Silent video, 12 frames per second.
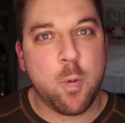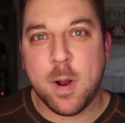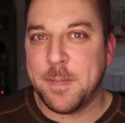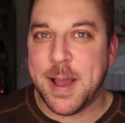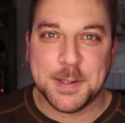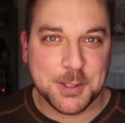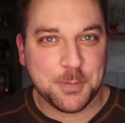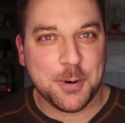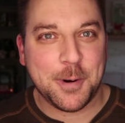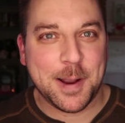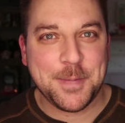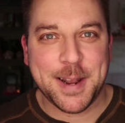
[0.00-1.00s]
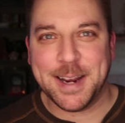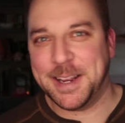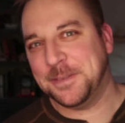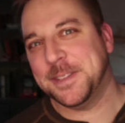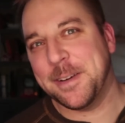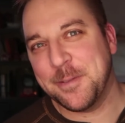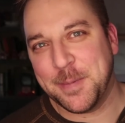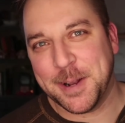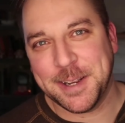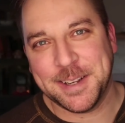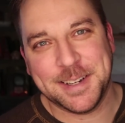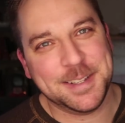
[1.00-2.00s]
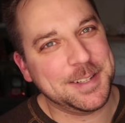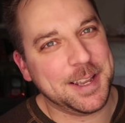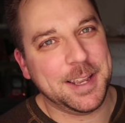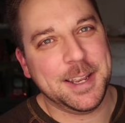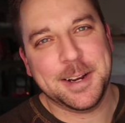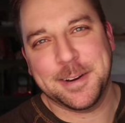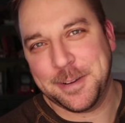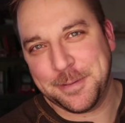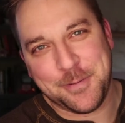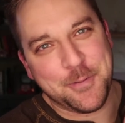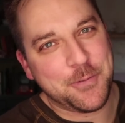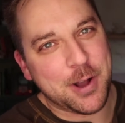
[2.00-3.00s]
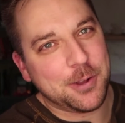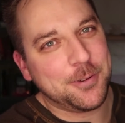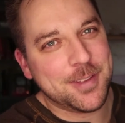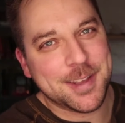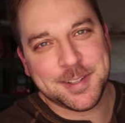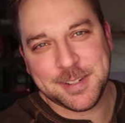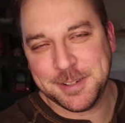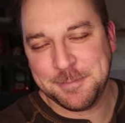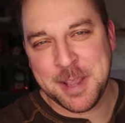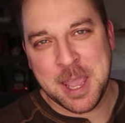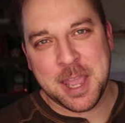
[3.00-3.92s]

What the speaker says: one master program that I give to everybody and I say, here, if you follow this,